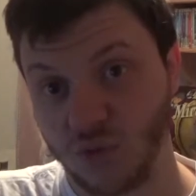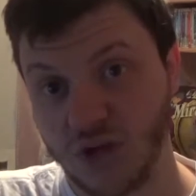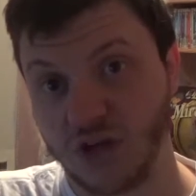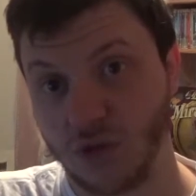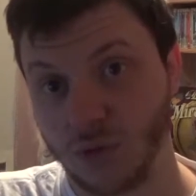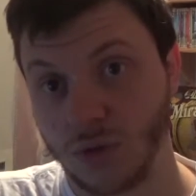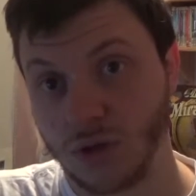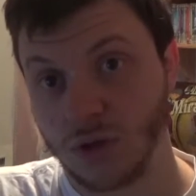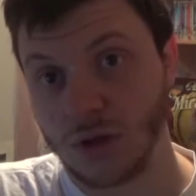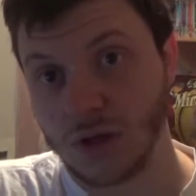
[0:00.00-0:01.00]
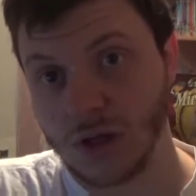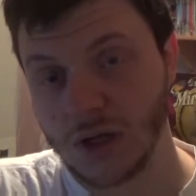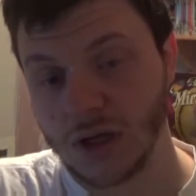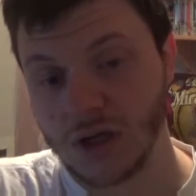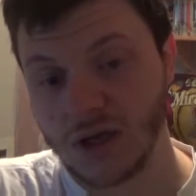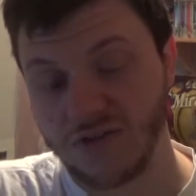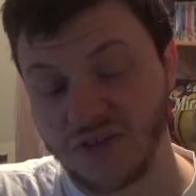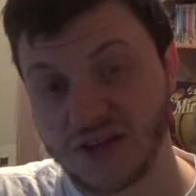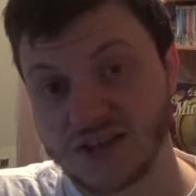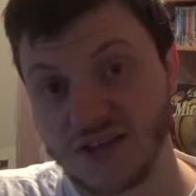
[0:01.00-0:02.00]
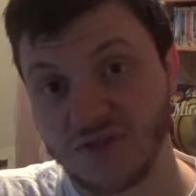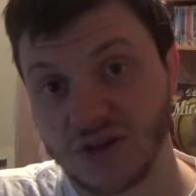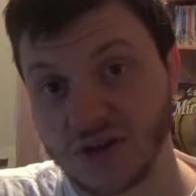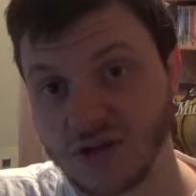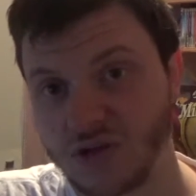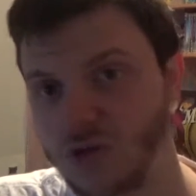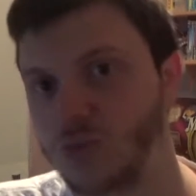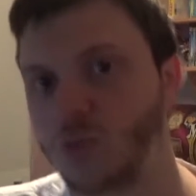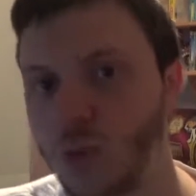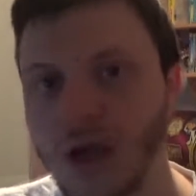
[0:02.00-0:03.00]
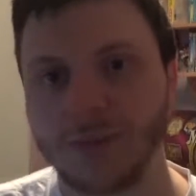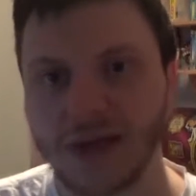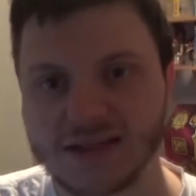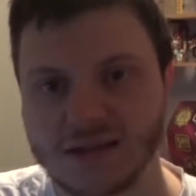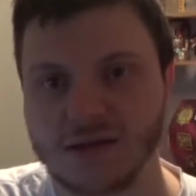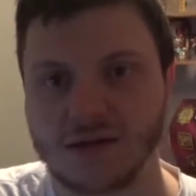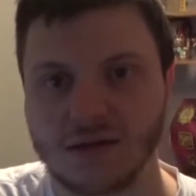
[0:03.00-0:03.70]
Wii U. I think it's definitely going to do way better,